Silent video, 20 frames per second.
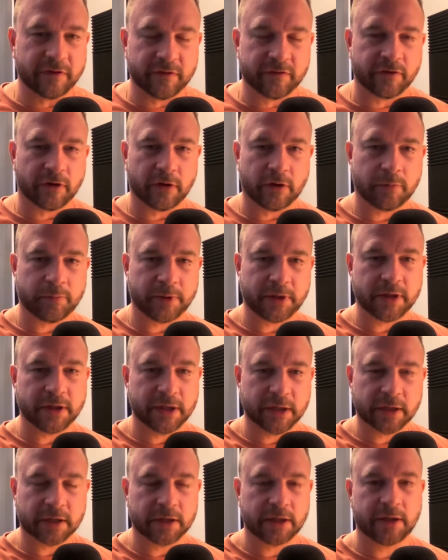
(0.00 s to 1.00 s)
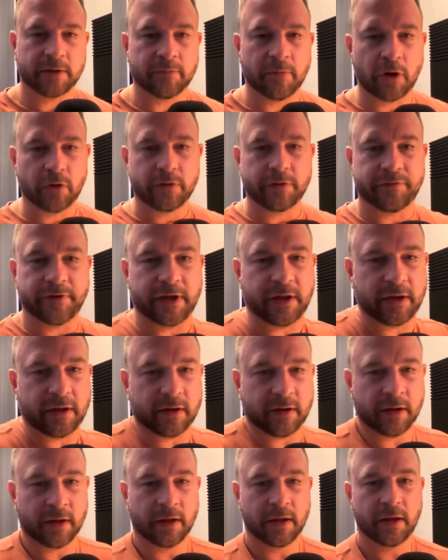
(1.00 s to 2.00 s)
is all politically
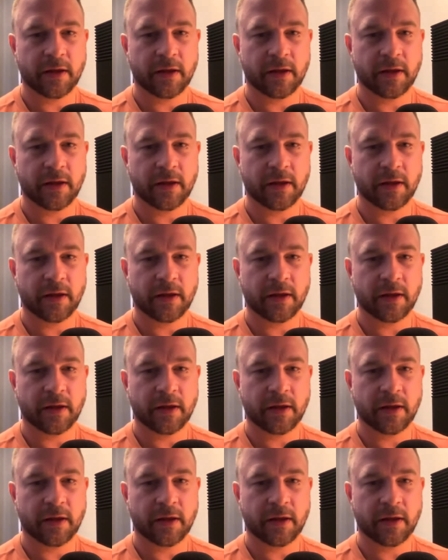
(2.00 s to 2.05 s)
motivated.